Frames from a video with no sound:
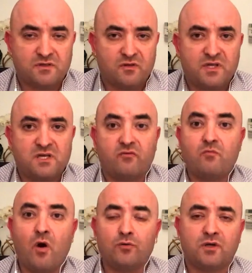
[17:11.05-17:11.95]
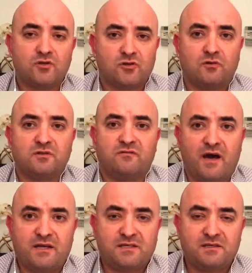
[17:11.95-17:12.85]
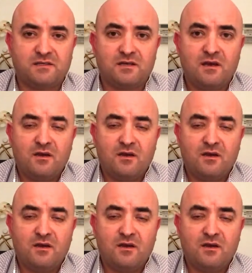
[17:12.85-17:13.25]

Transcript: So these are remote control devices